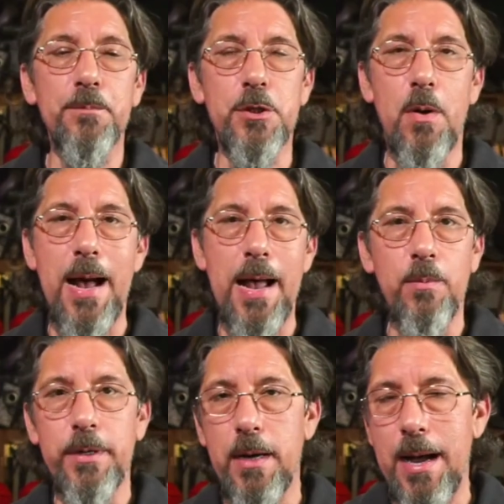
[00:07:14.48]
So I
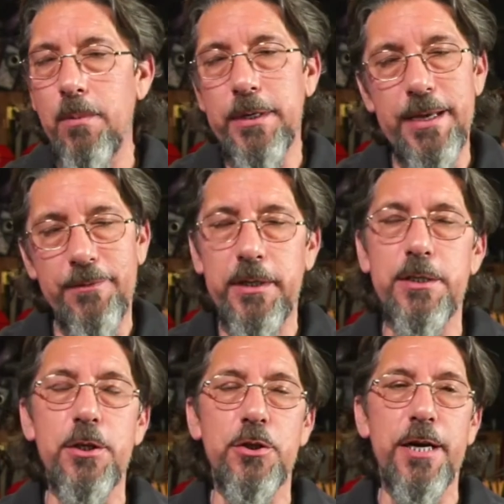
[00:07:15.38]
would definitely
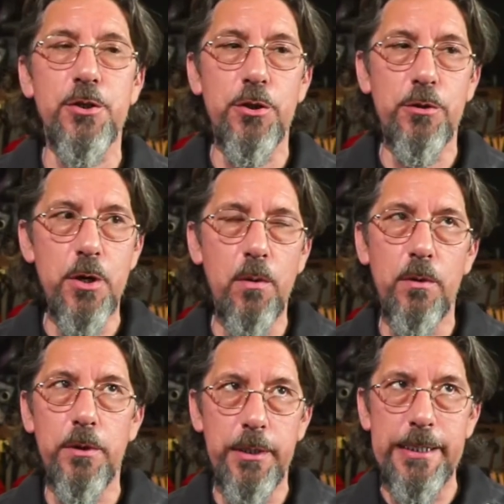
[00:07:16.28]
suggest you
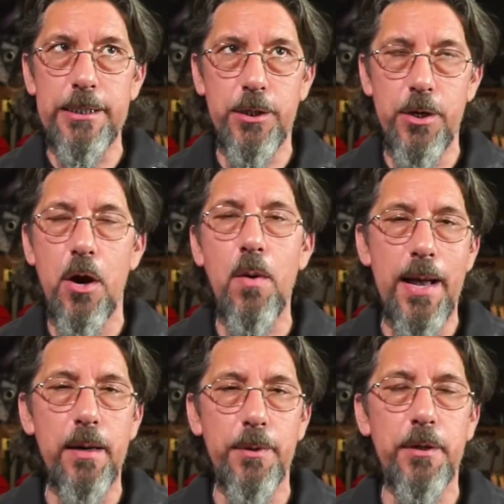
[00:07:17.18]
don't need to know
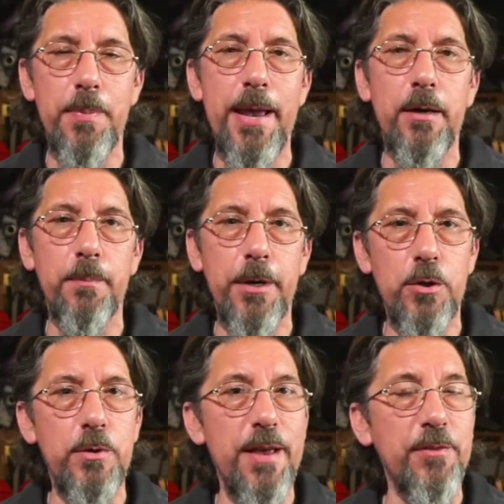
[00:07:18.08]
how to build a pattern,
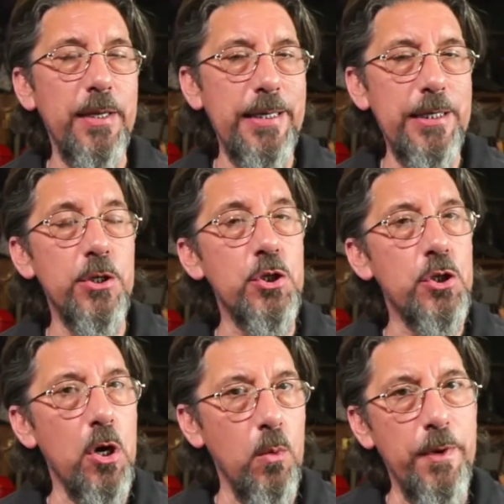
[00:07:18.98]
but you definitely need to
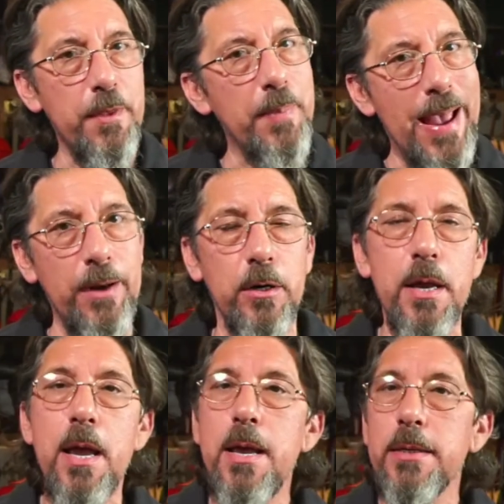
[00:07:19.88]
start with a pattern.
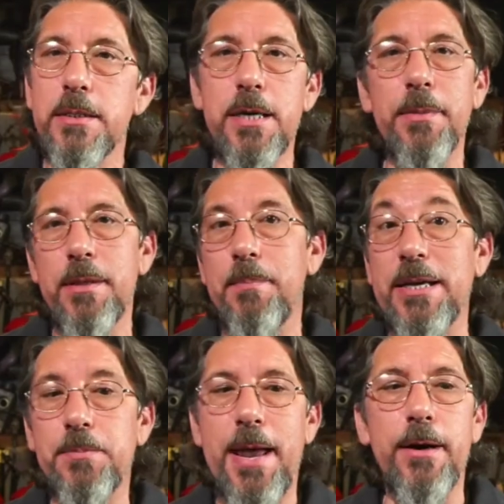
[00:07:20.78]
Some of the
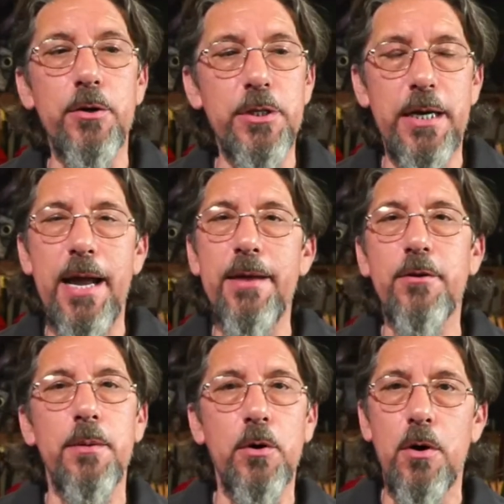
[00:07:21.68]
best patterns that I
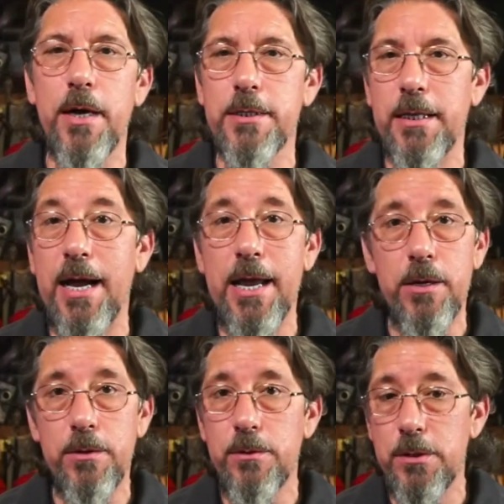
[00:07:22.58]
have come across that I
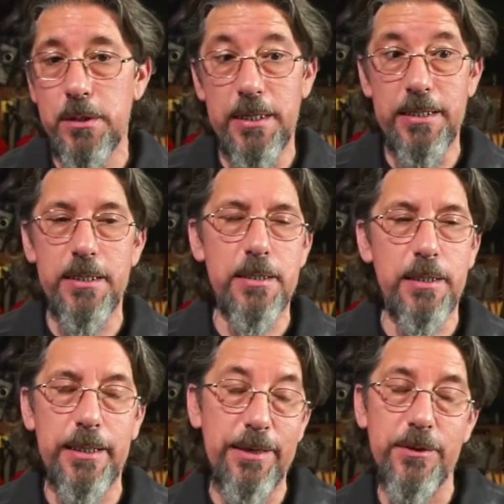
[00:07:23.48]
use
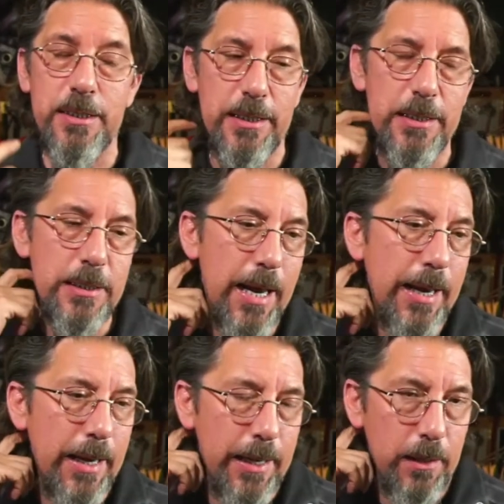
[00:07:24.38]
consistently even to this
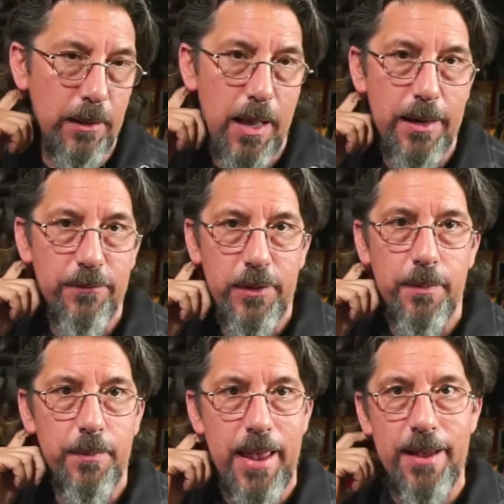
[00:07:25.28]
day, and a lot of
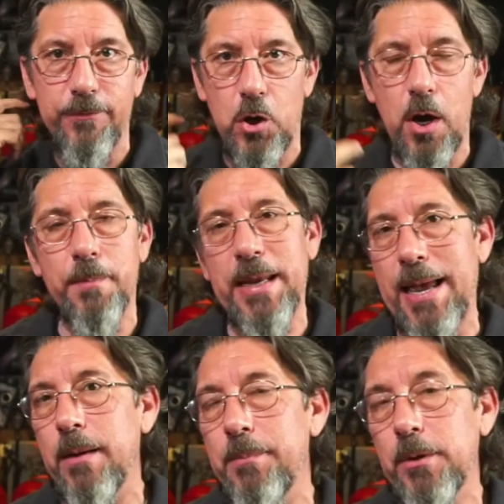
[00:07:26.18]
them have taught me
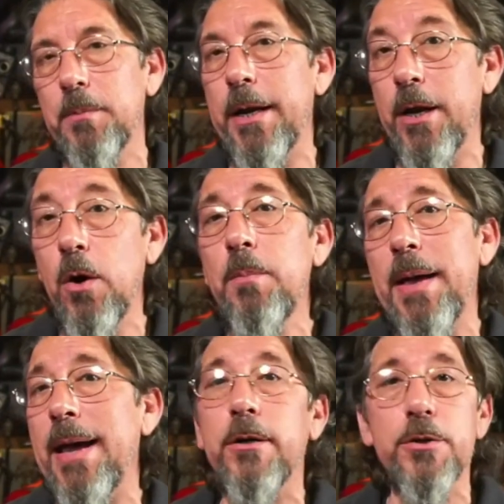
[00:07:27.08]
how to build my own
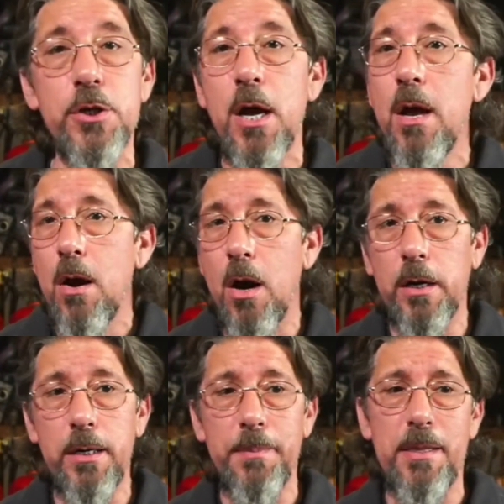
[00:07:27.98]
patterns,
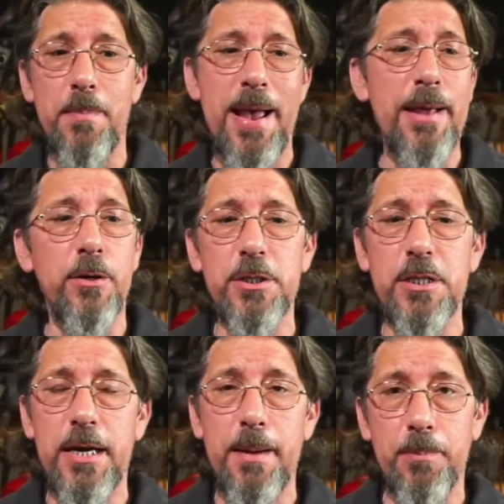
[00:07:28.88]
are going to be the patterns
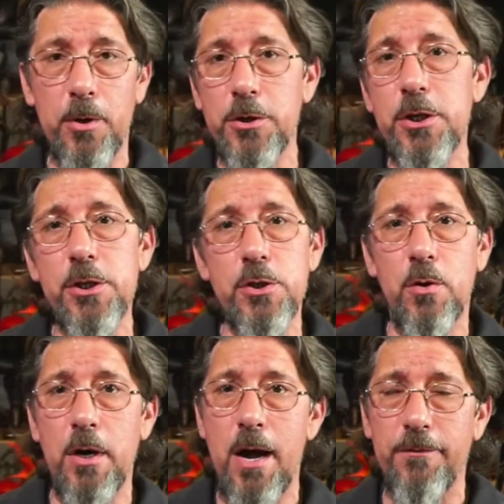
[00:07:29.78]
that I purchased
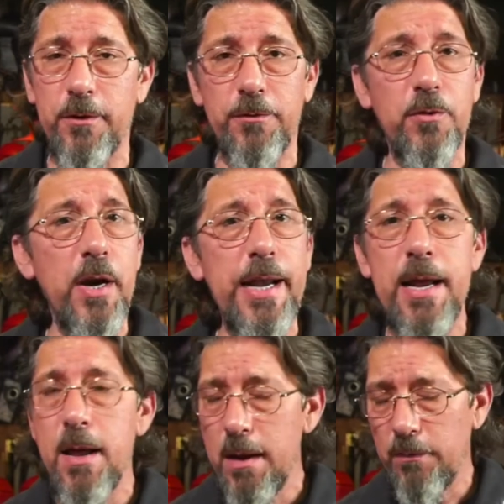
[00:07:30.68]
or got for
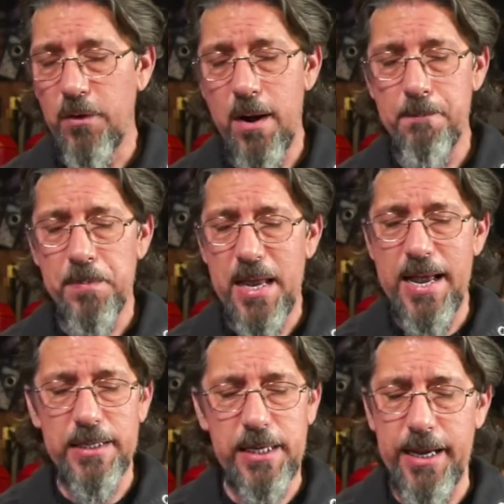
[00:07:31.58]
free from
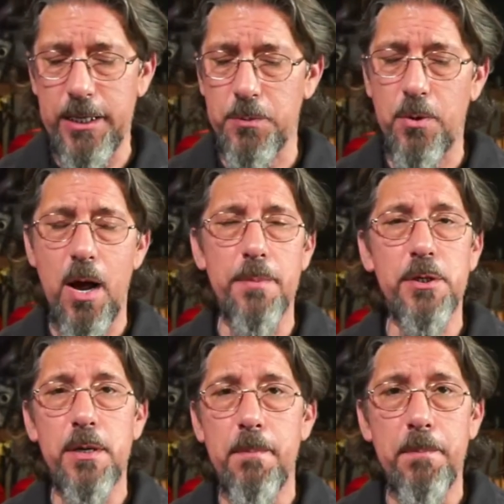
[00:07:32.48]
SKS
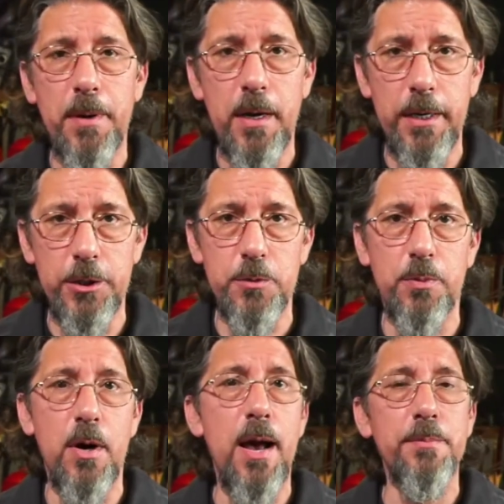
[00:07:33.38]
Props, Punish
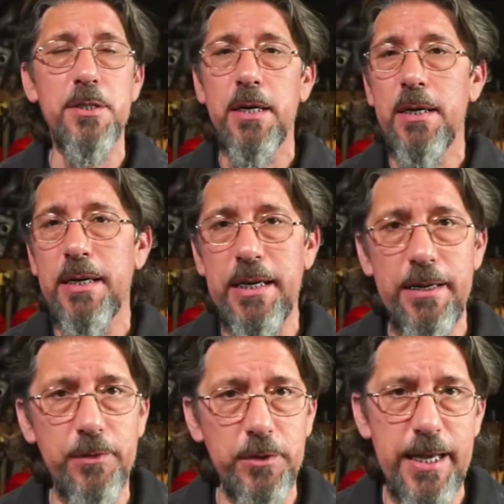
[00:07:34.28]
Props,
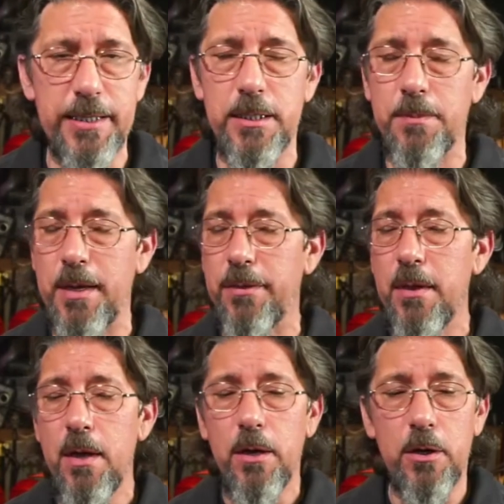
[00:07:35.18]
Evil Ted Smith,
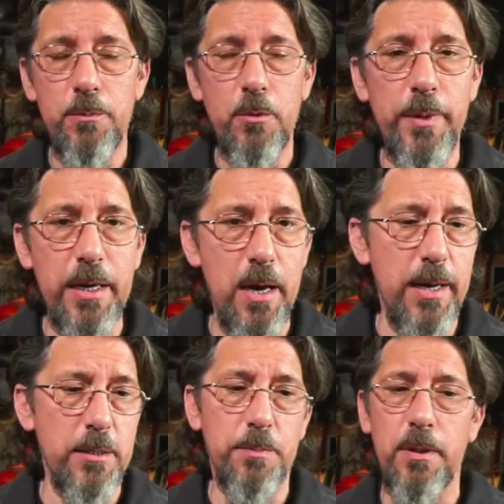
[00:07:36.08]
Kamui
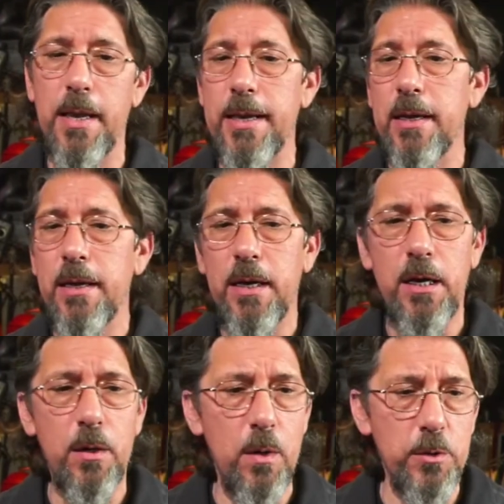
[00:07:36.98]
Cosplay,
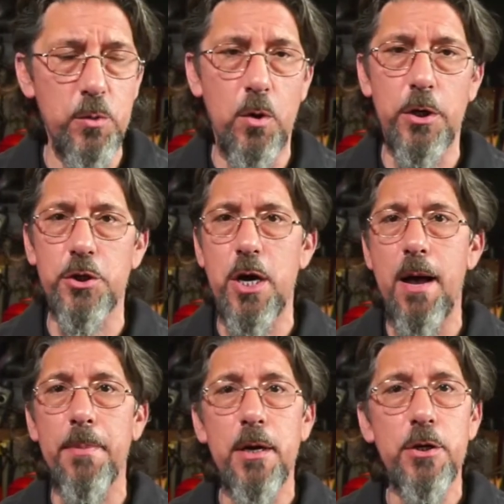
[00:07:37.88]
Heroes
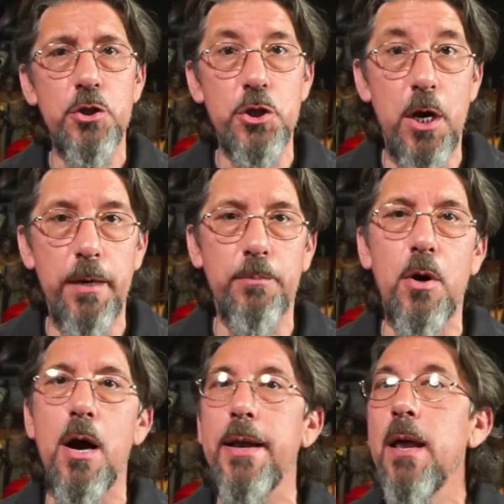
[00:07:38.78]
Workshop, Sean
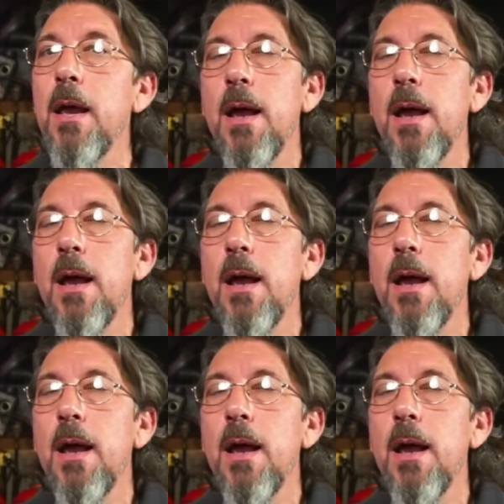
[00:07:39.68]
Prod.